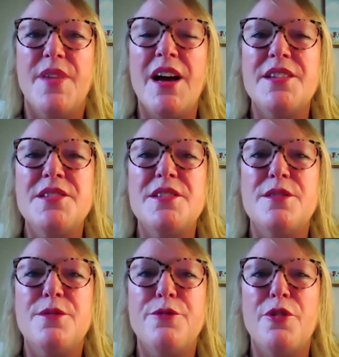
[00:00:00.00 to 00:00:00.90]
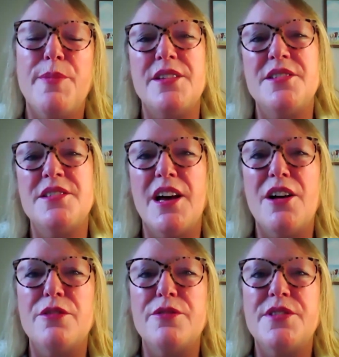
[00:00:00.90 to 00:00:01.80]
us from
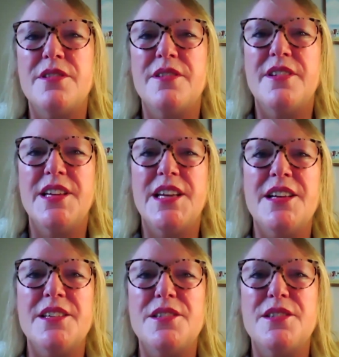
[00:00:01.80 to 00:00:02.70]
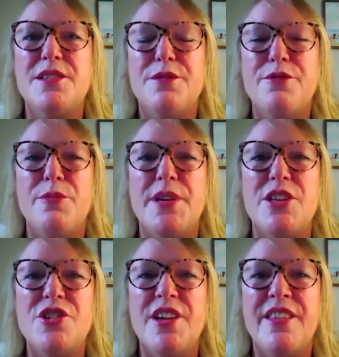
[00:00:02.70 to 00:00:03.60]
ourselves, us from
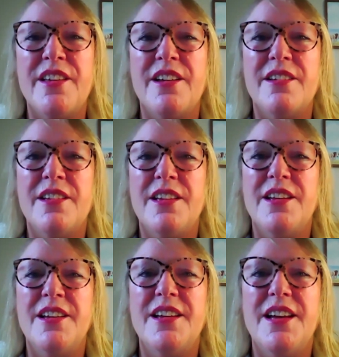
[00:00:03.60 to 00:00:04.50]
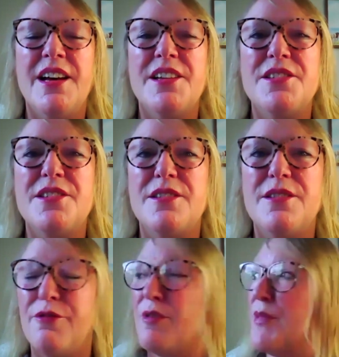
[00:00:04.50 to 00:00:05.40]
each other, us
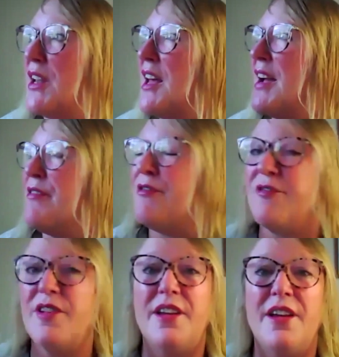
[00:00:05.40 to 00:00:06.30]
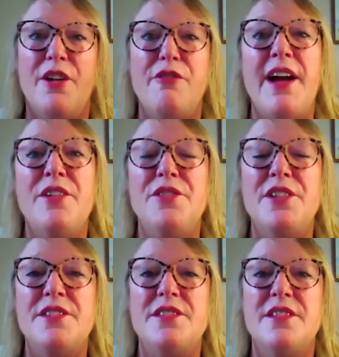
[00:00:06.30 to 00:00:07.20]
from the life around
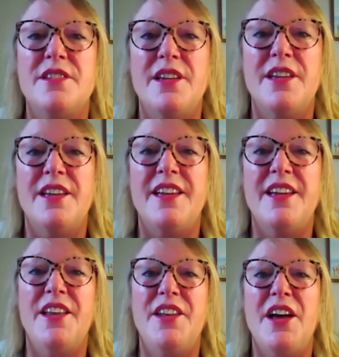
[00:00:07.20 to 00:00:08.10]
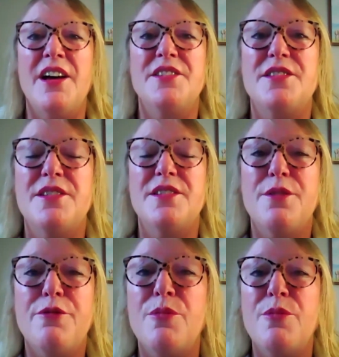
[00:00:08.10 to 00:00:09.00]
us, and us
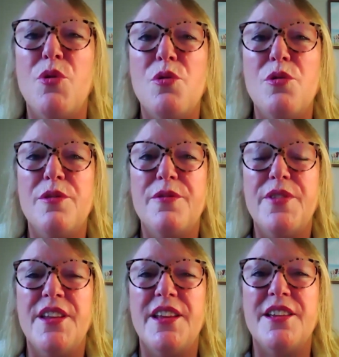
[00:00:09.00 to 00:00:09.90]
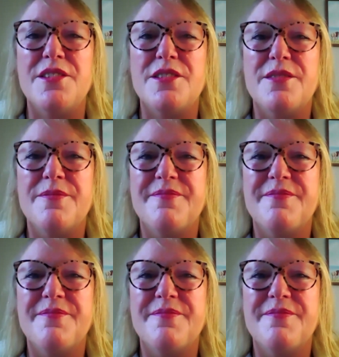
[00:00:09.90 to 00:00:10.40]
from all that is.